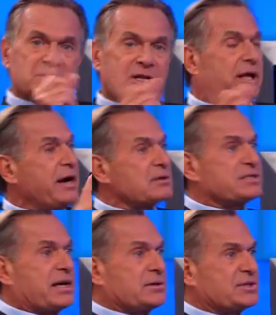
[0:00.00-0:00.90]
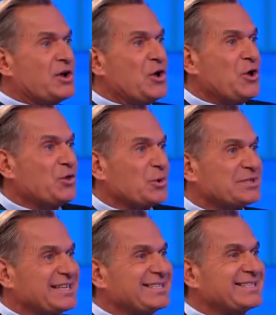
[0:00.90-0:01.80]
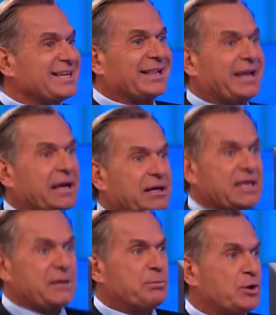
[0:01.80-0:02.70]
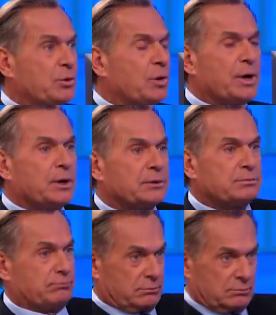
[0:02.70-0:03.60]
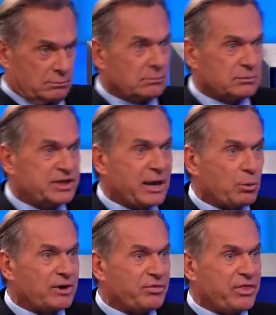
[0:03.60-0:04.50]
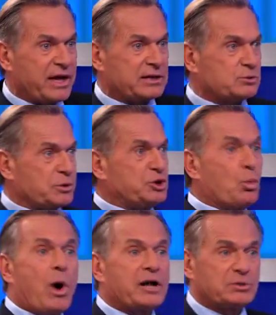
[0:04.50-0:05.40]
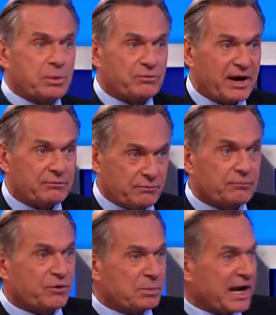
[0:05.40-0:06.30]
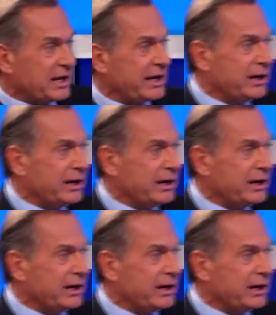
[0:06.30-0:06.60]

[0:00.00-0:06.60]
those little hair cells, those cilia to keep you to get rid of things which you want to prevent from getting